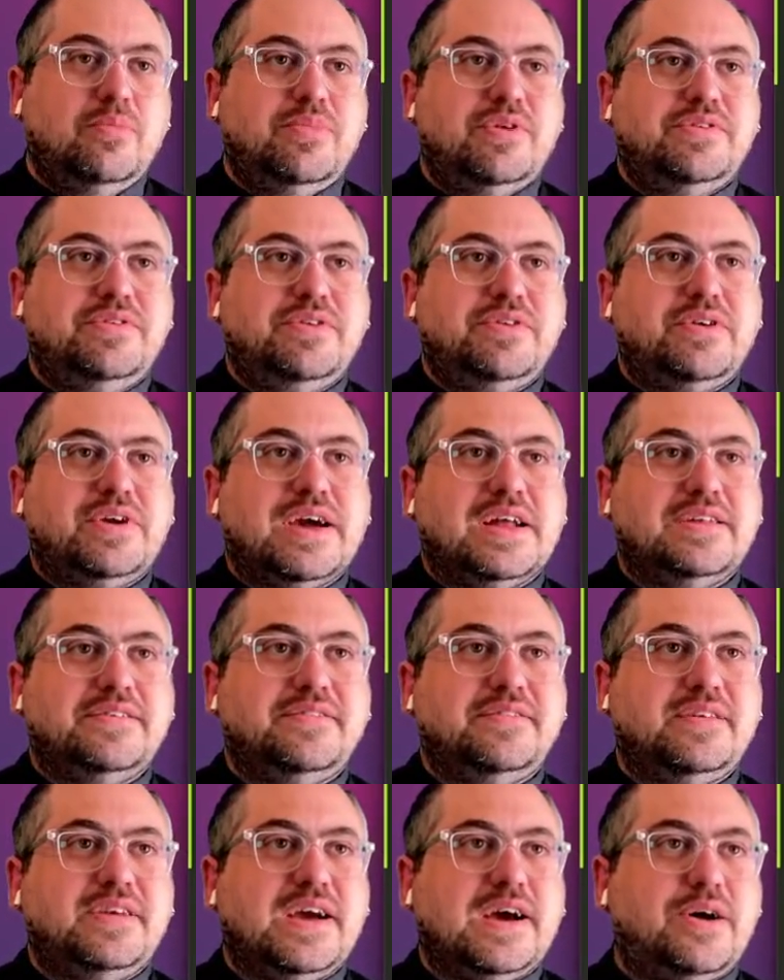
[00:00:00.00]
But until you kind
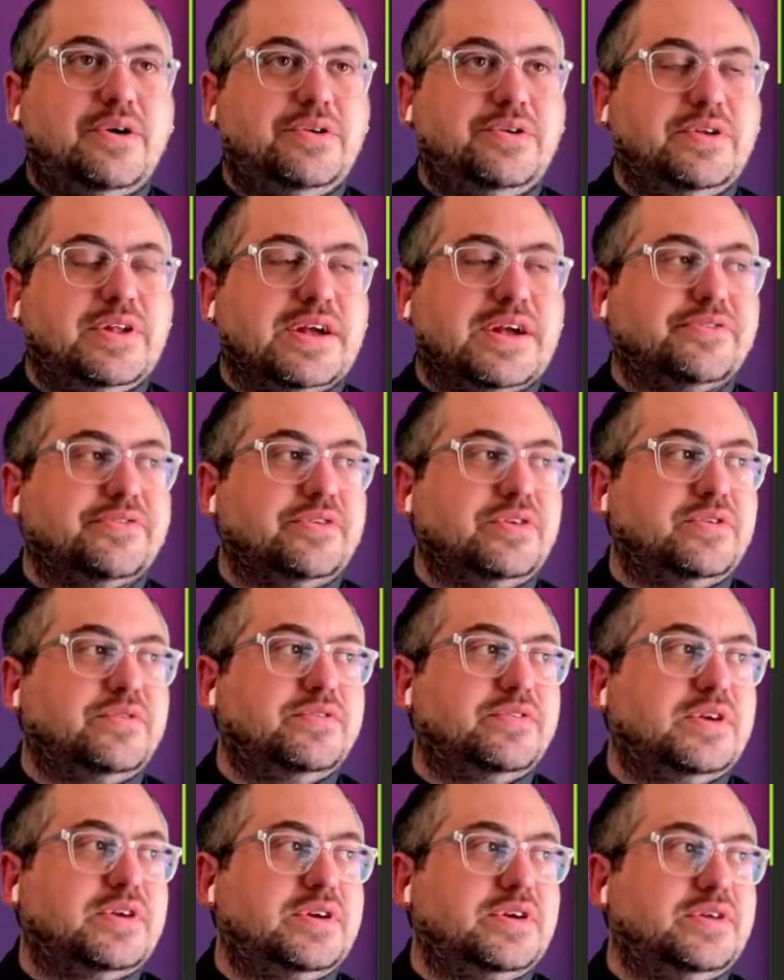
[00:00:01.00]
of see how you'd actually
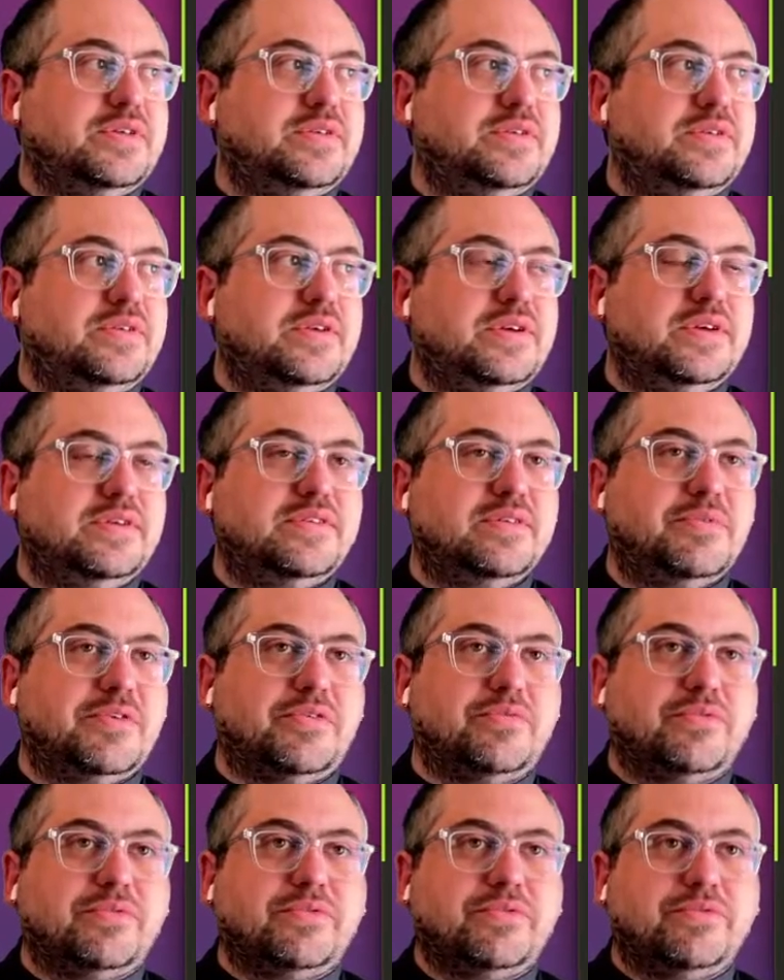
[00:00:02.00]
use it in
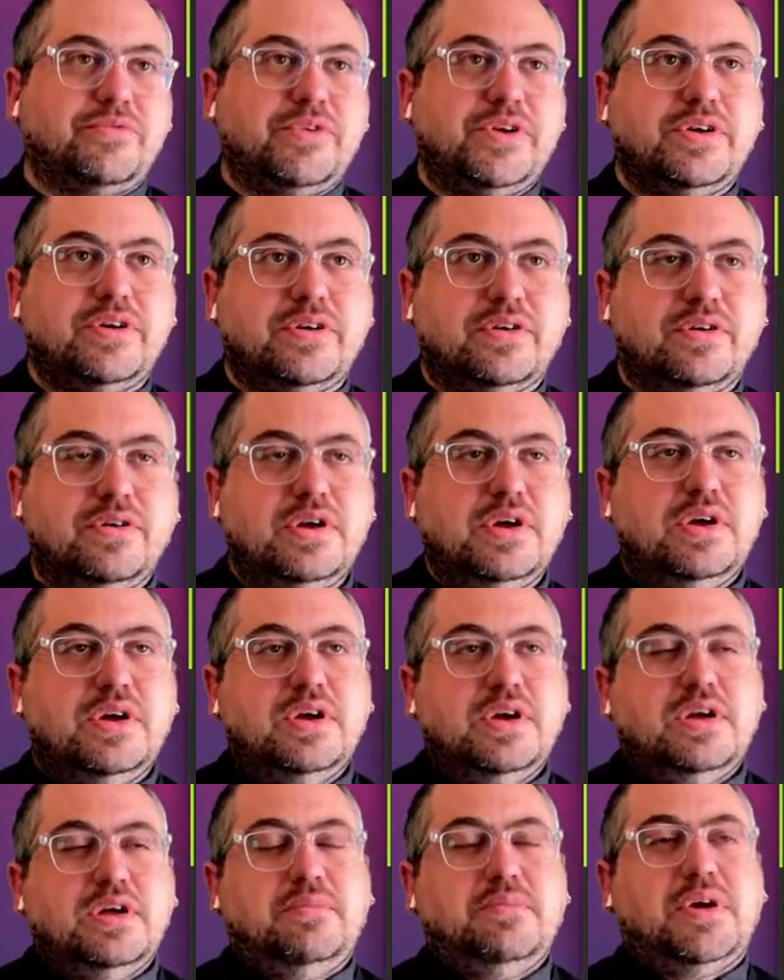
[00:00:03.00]
something real,
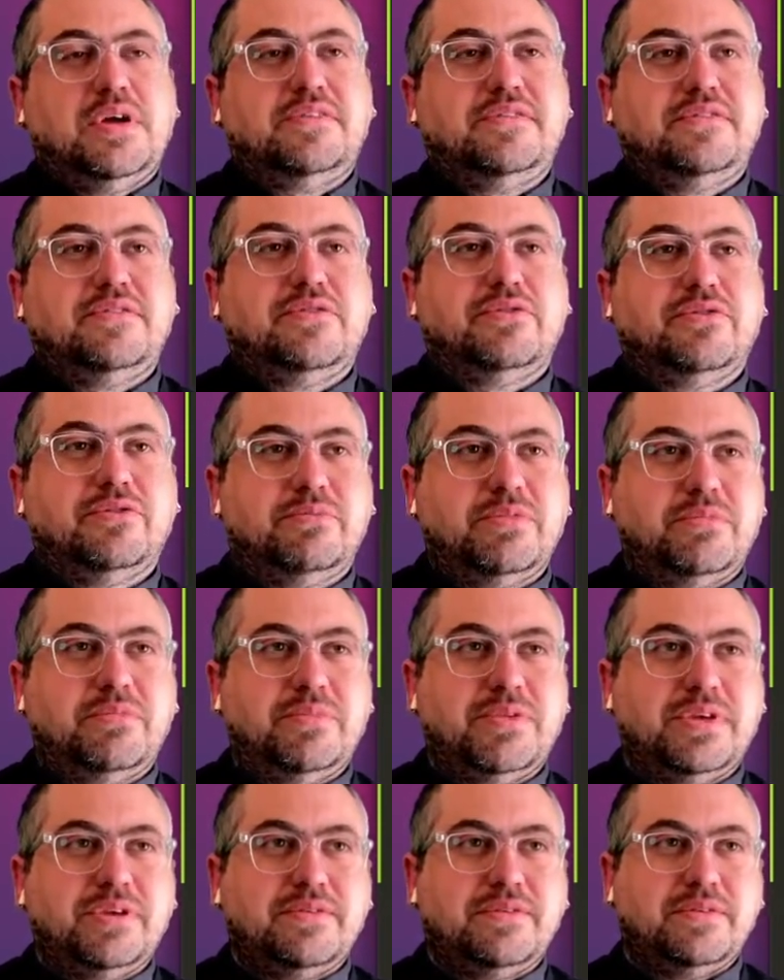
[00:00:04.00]
it might still
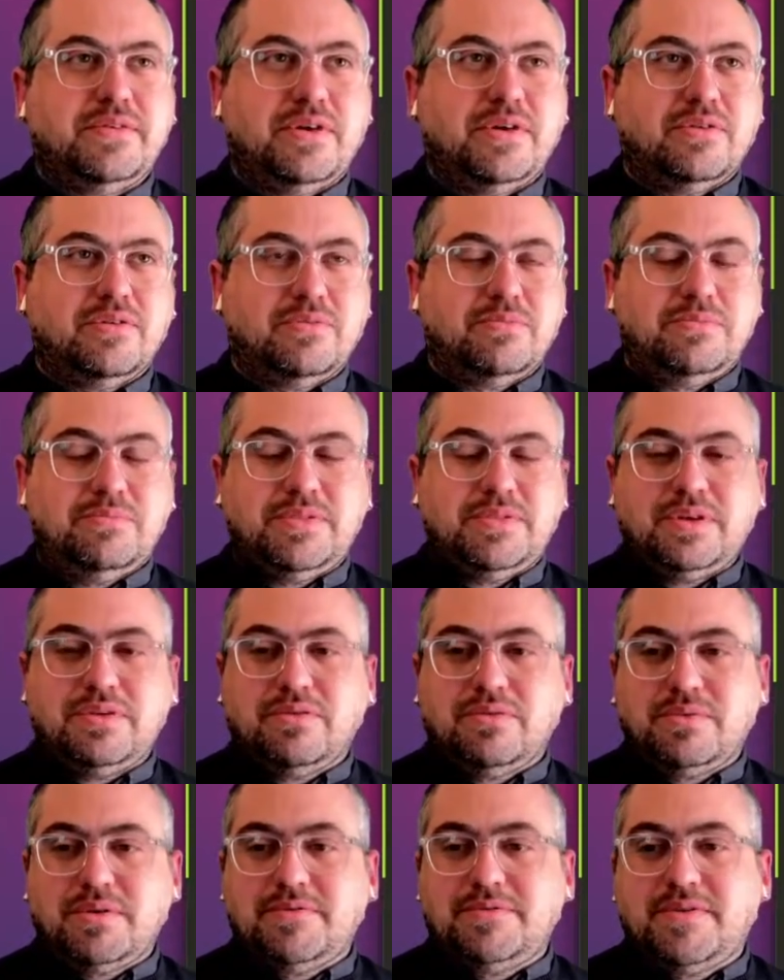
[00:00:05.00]
be a
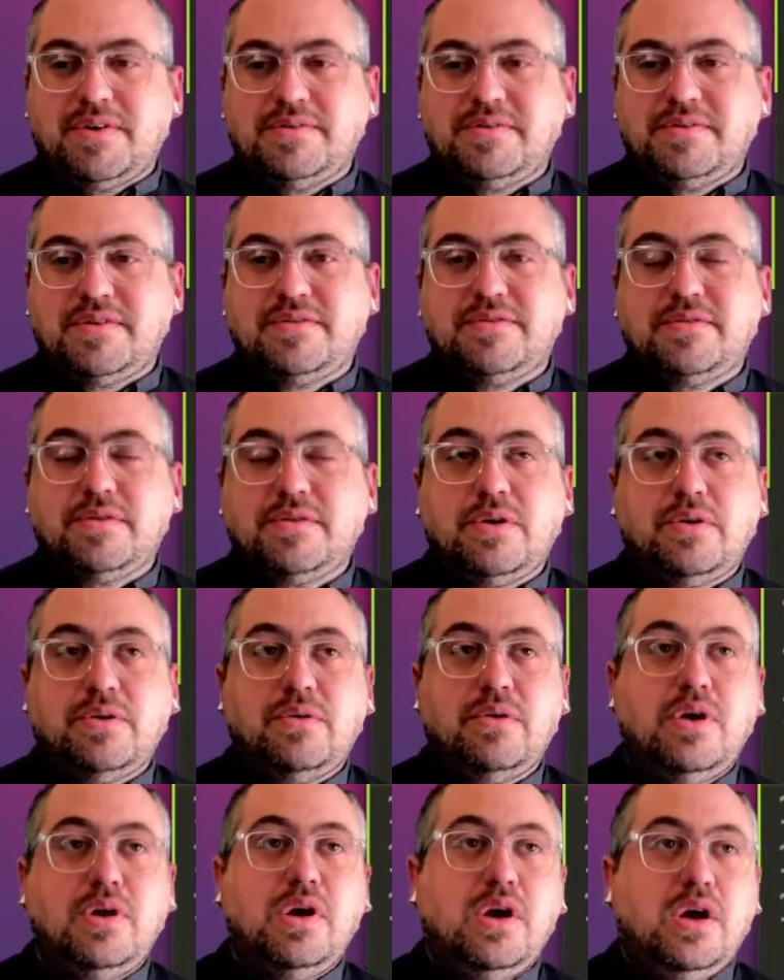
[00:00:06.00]
little bit fuzzy.
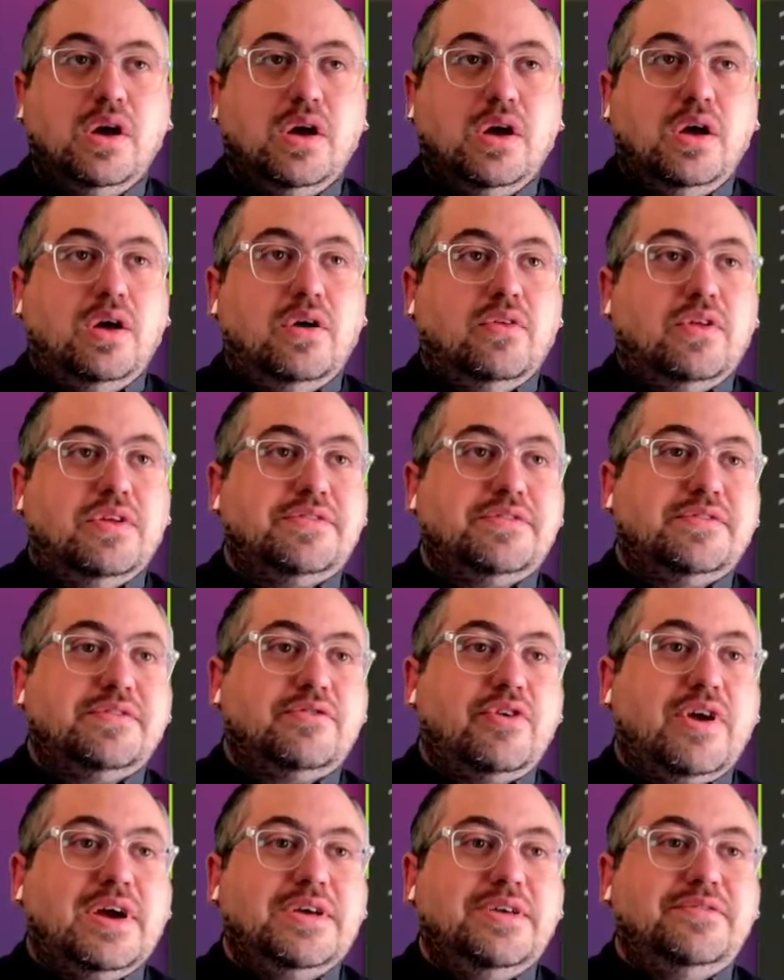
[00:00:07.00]
So let's
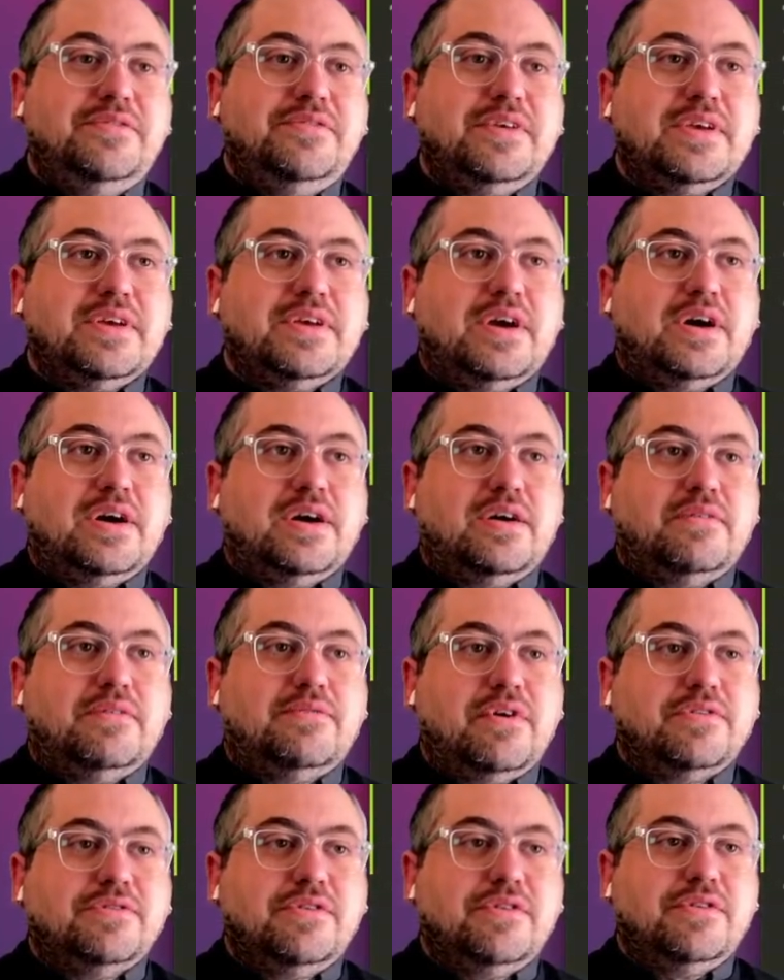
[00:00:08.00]
try using
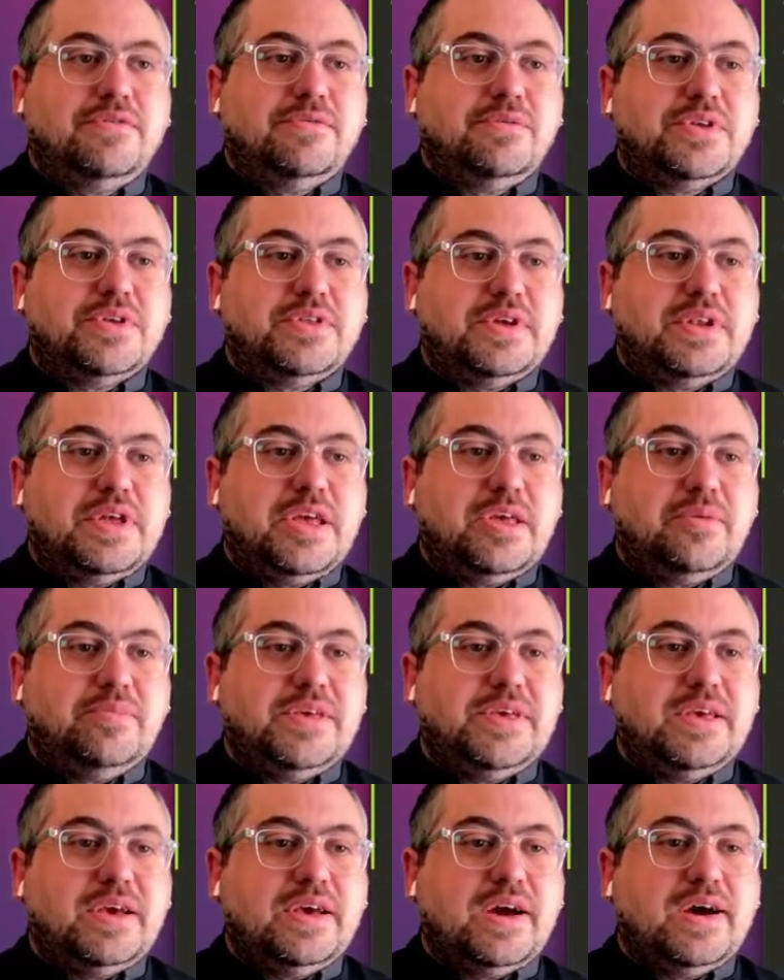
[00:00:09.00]
functions with an
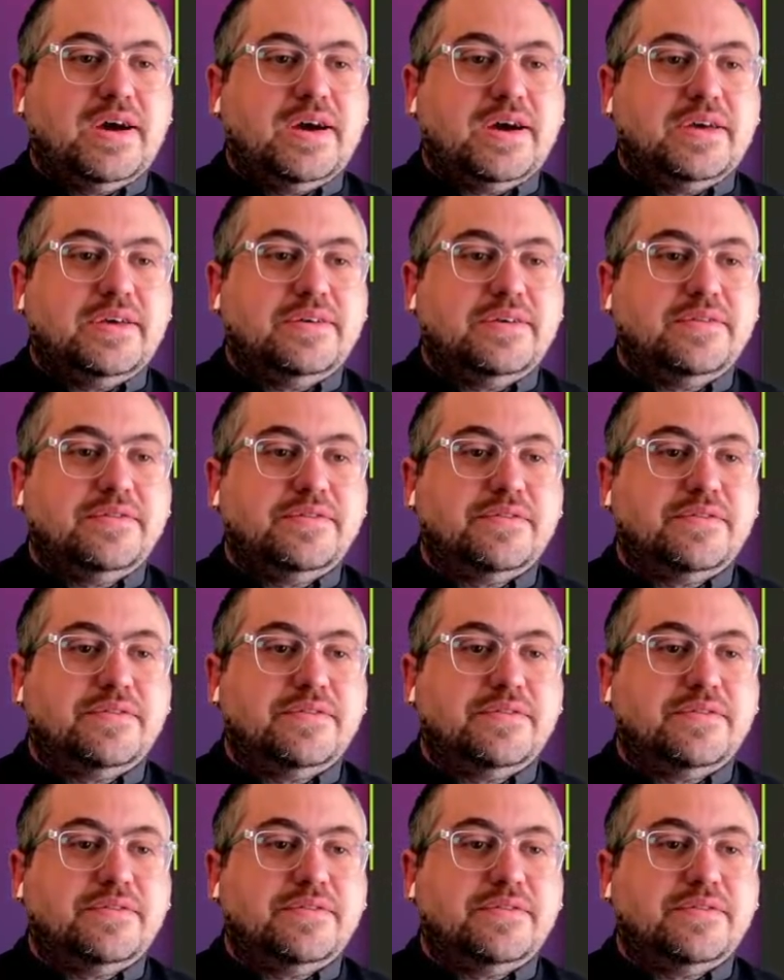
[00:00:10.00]
API.